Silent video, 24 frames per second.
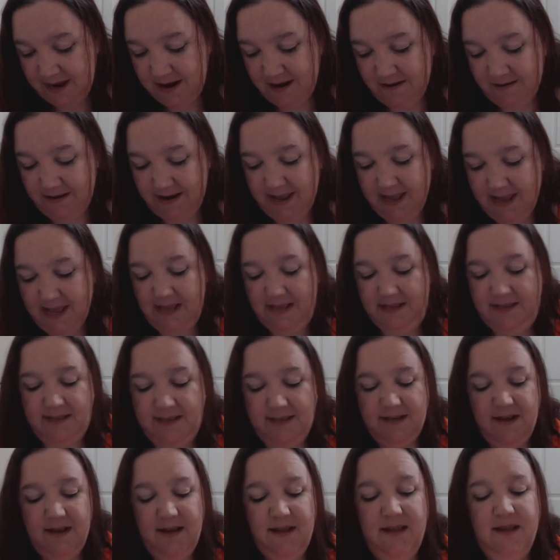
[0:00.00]
There he
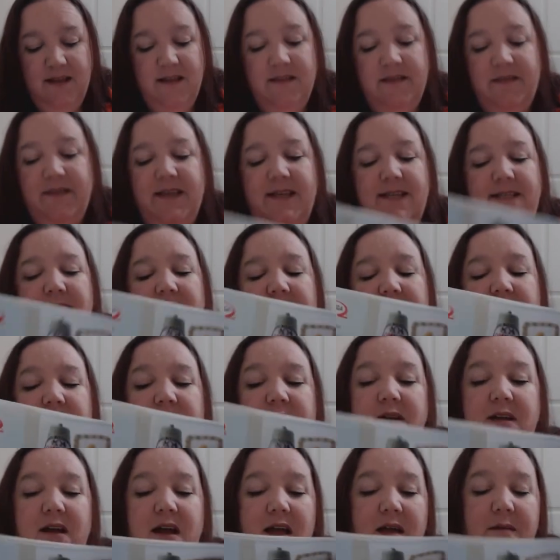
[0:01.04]
is. This is
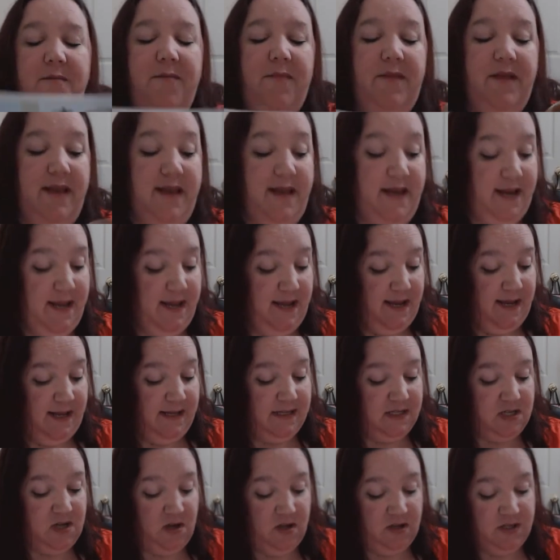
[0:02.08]
the one I'm knitting.
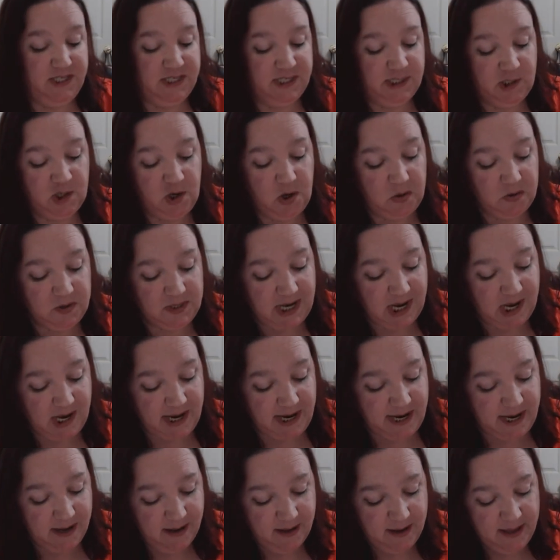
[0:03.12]
It's called Snow
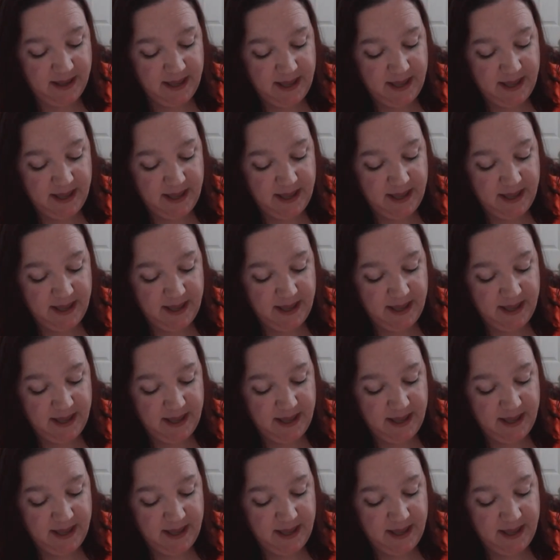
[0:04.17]
Dye.